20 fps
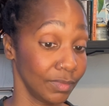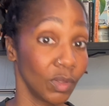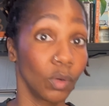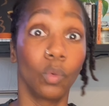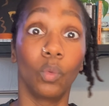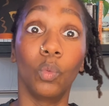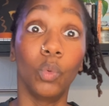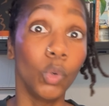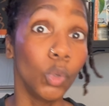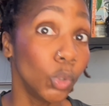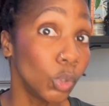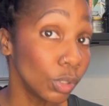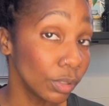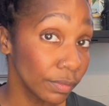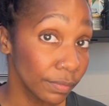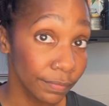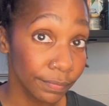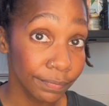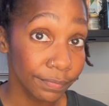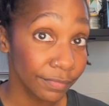wool
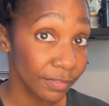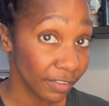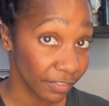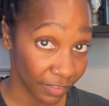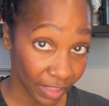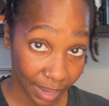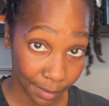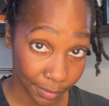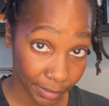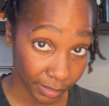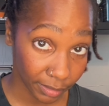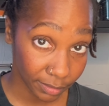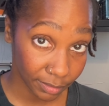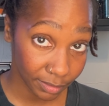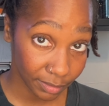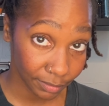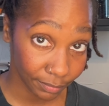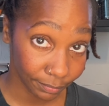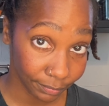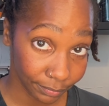
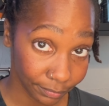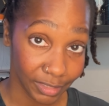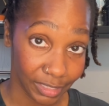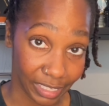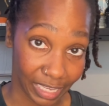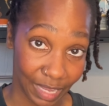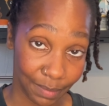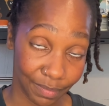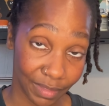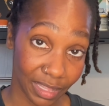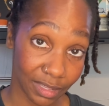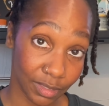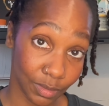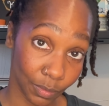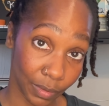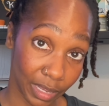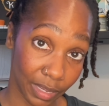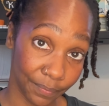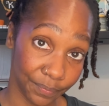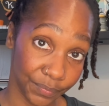fabrics to keep that
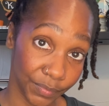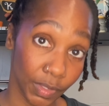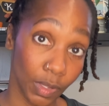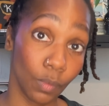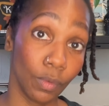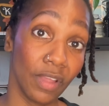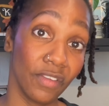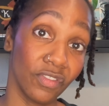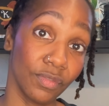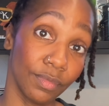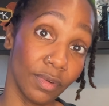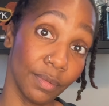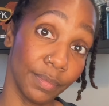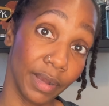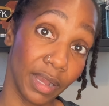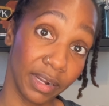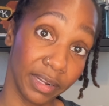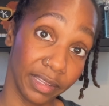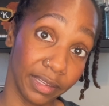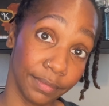sweat away from our
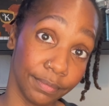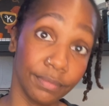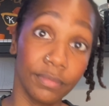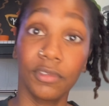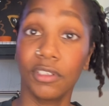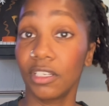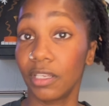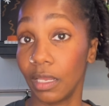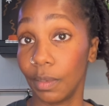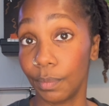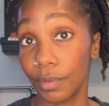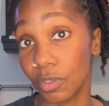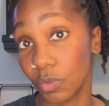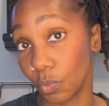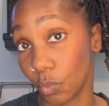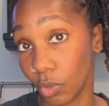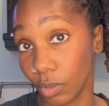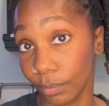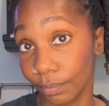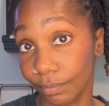body, to keep us
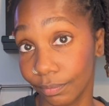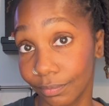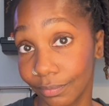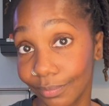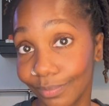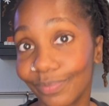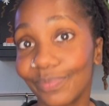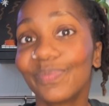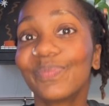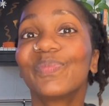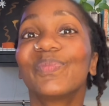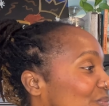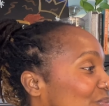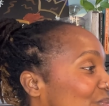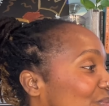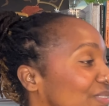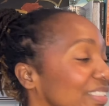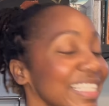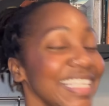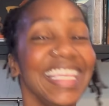warm.
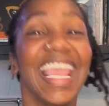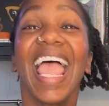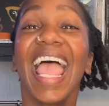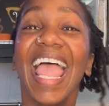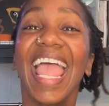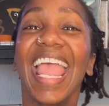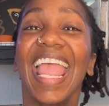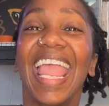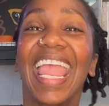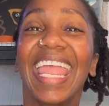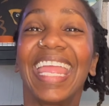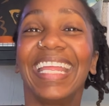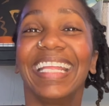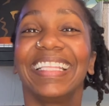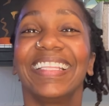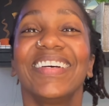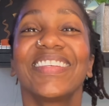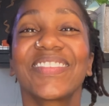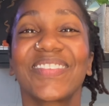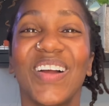Yay!
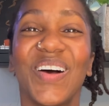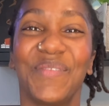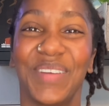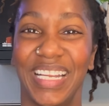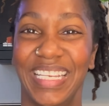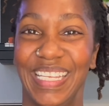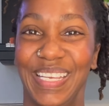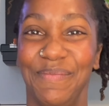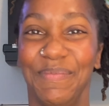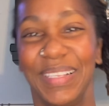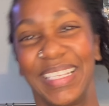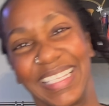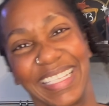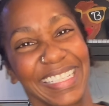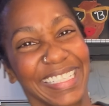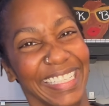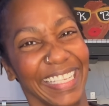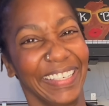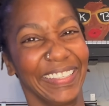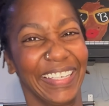Those are all my tips.
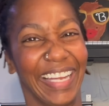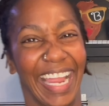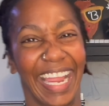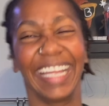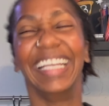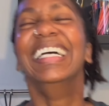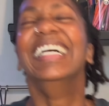Okay.